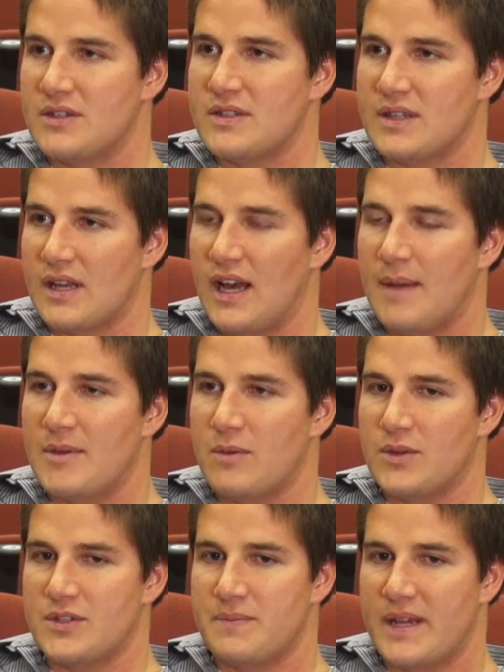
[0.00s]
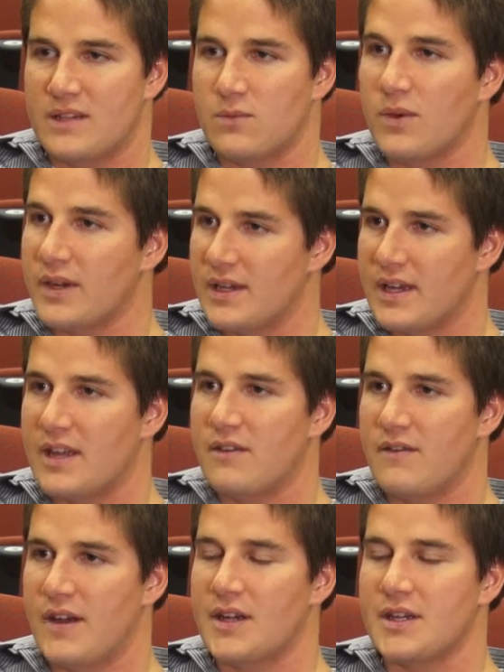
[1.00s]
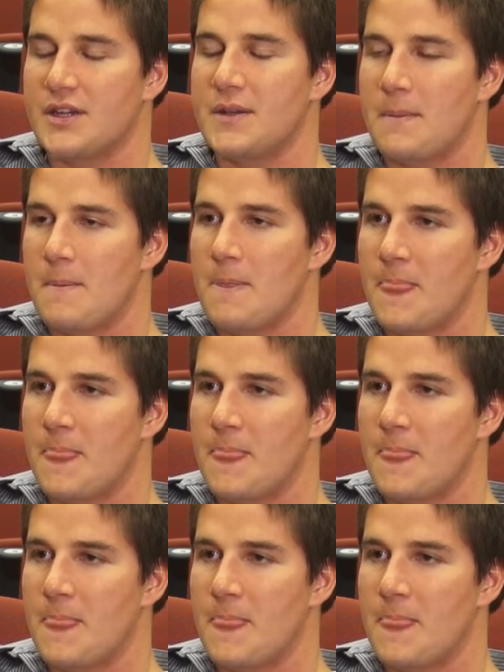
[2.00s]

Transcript: interests in common, which makes working together very good.